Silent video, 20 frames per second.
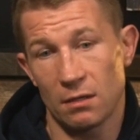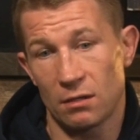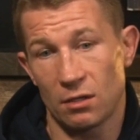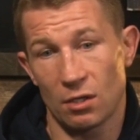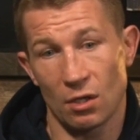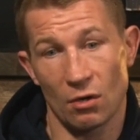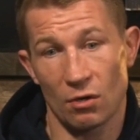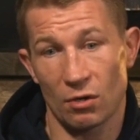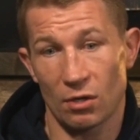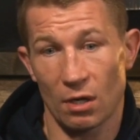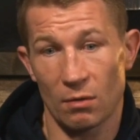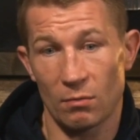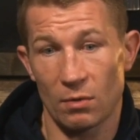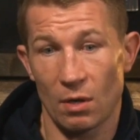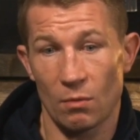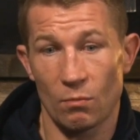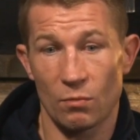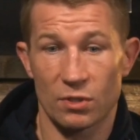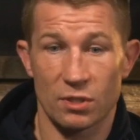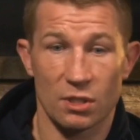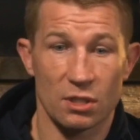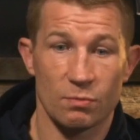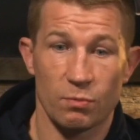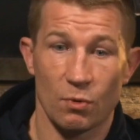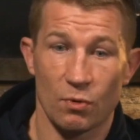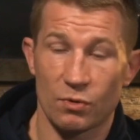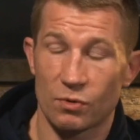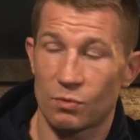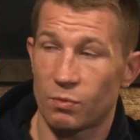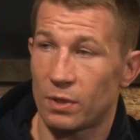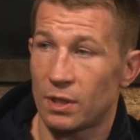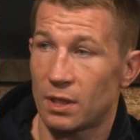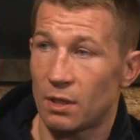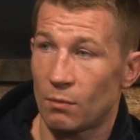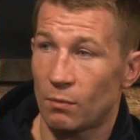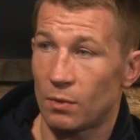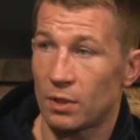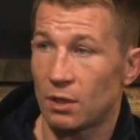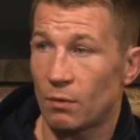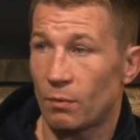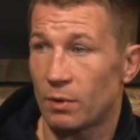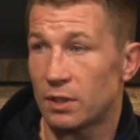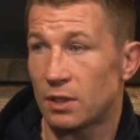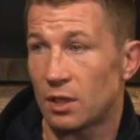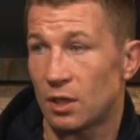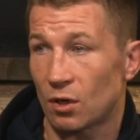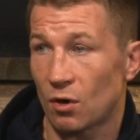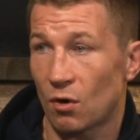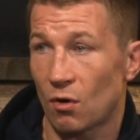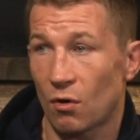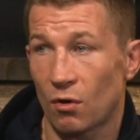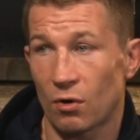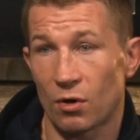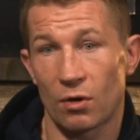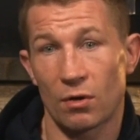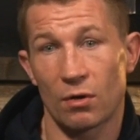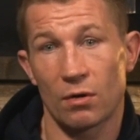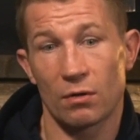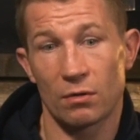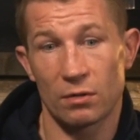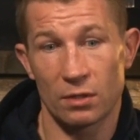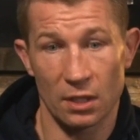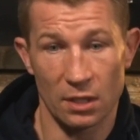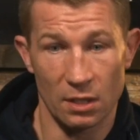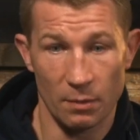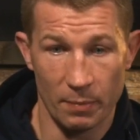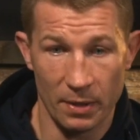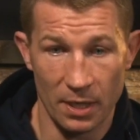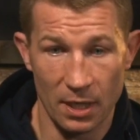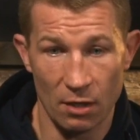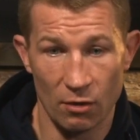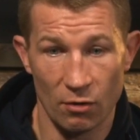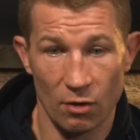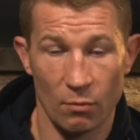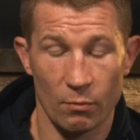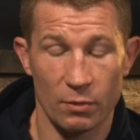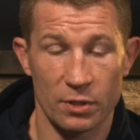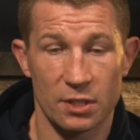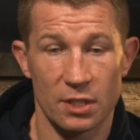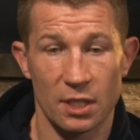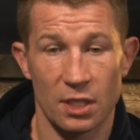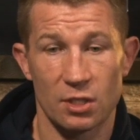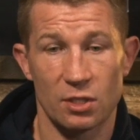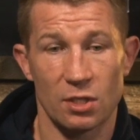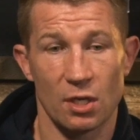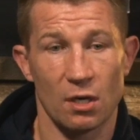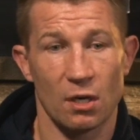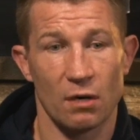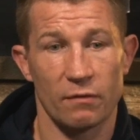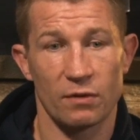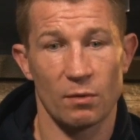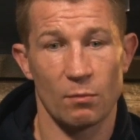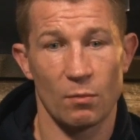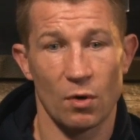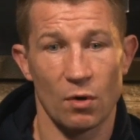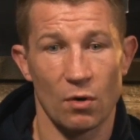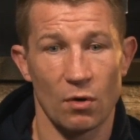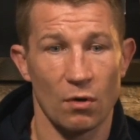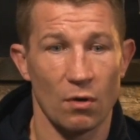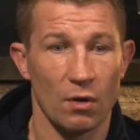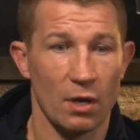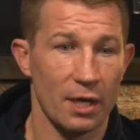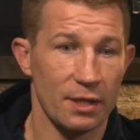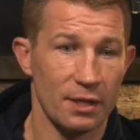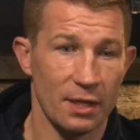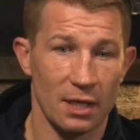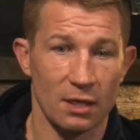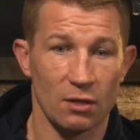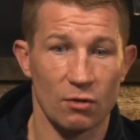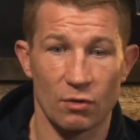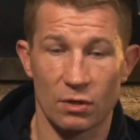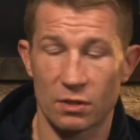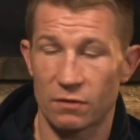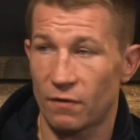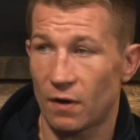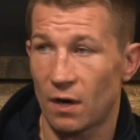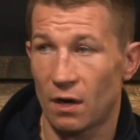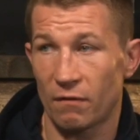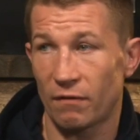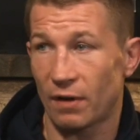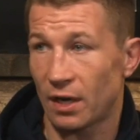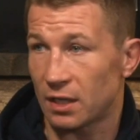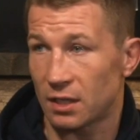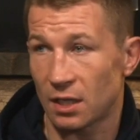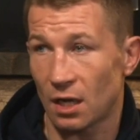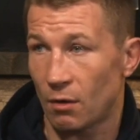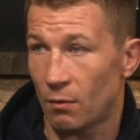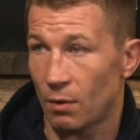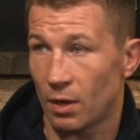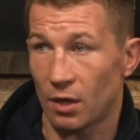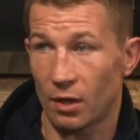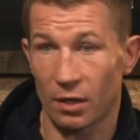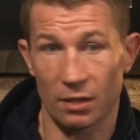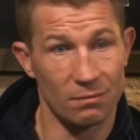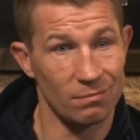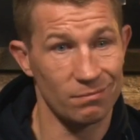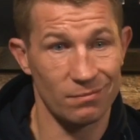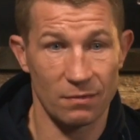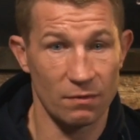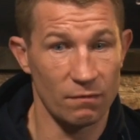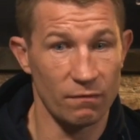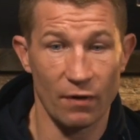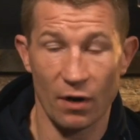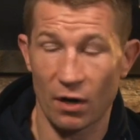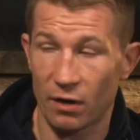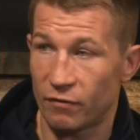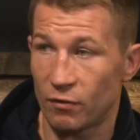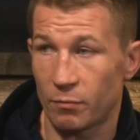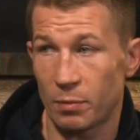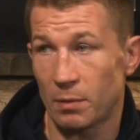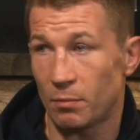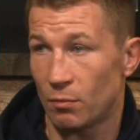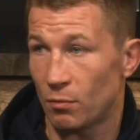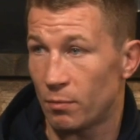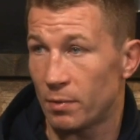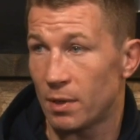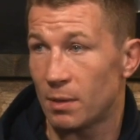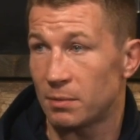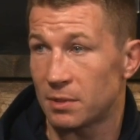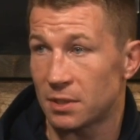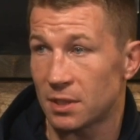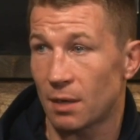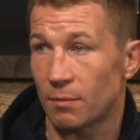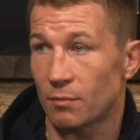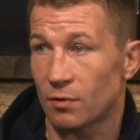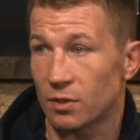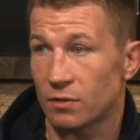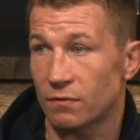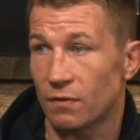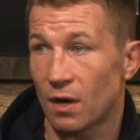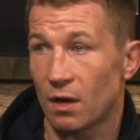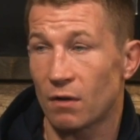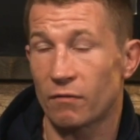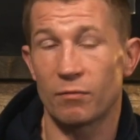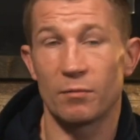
the other time then was, I suppose, when the, when they went to the corner, did the peel around with C J off the maul, and then Chris Farrell, Vakatawa, like very few people will be able to stop Chris Farrell